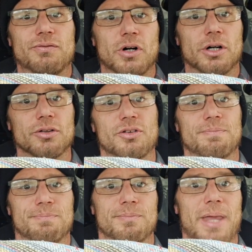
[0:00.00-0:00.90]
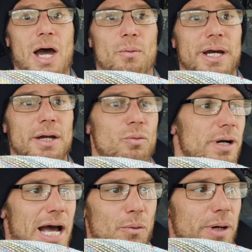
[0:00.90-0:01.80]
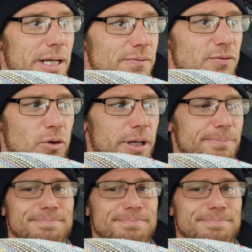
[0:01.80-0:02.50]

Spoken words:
Falls. That way we're not waiting for it.